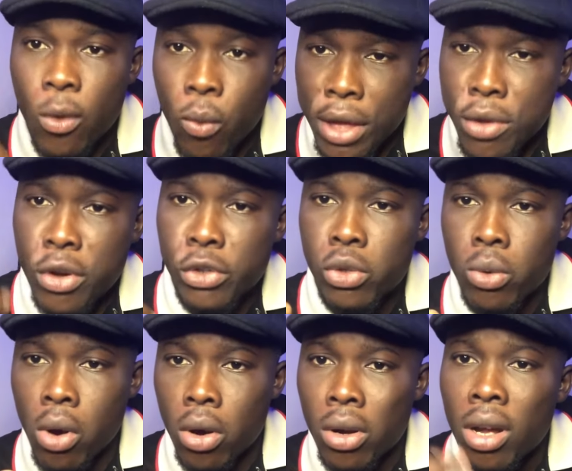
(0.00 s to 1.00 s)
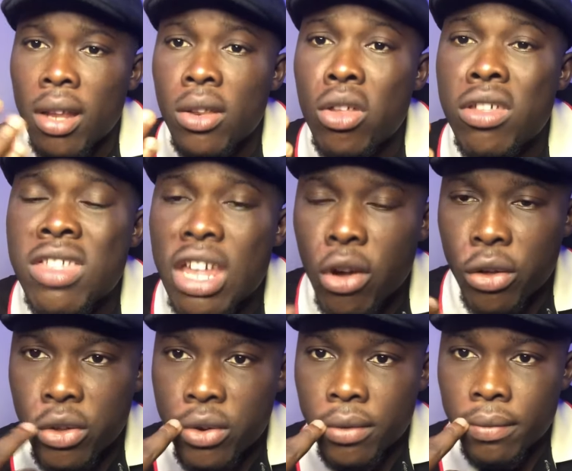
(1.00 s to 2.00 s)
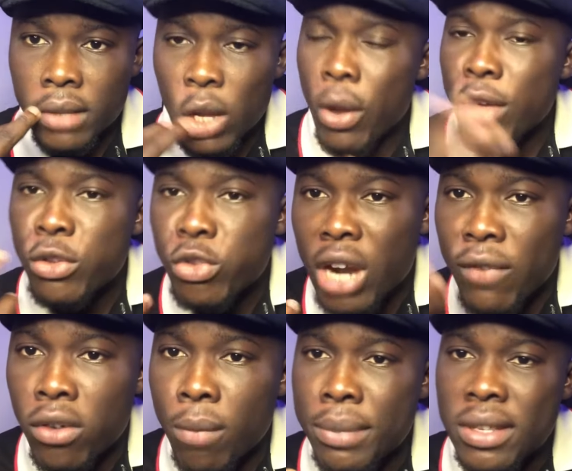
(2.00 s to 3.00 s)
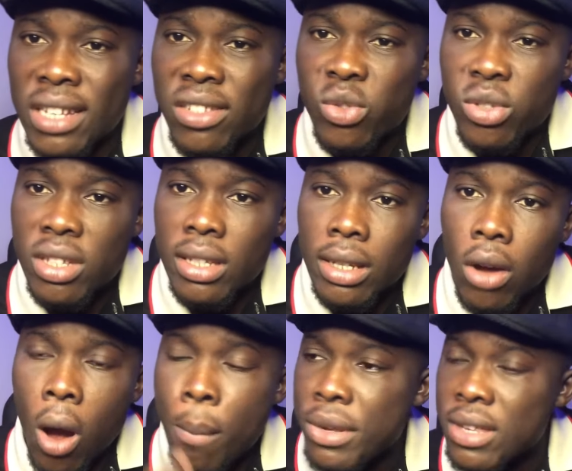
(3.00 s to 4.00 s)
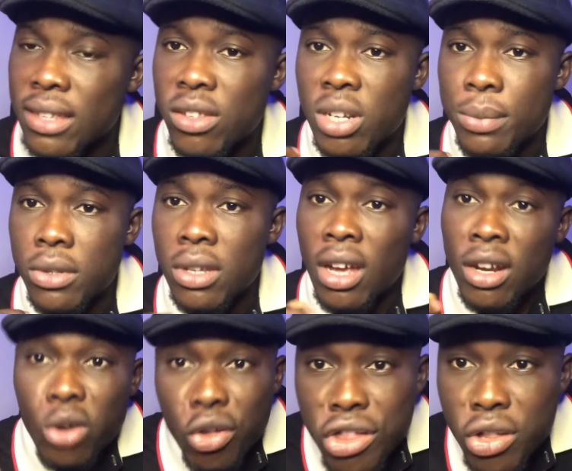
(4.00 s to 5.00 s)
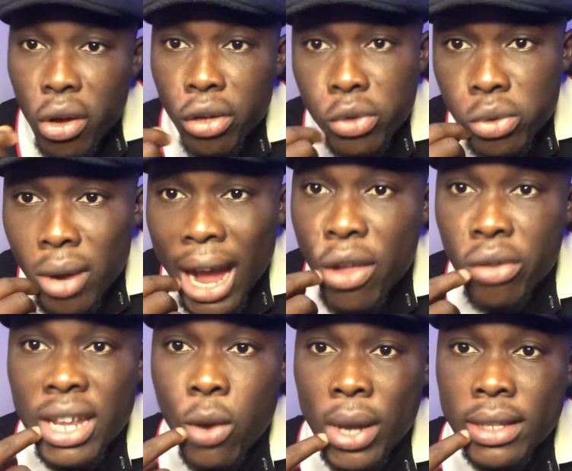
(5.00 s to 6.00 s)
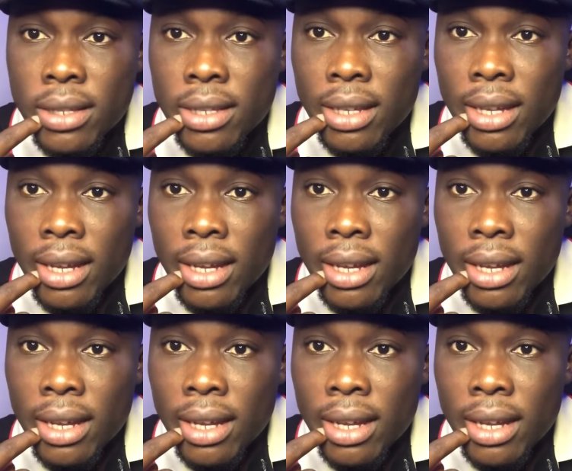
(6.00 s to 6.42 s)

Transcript: When you go to work, does she check on you? When you travel on business trips, does she call you to know how your day went?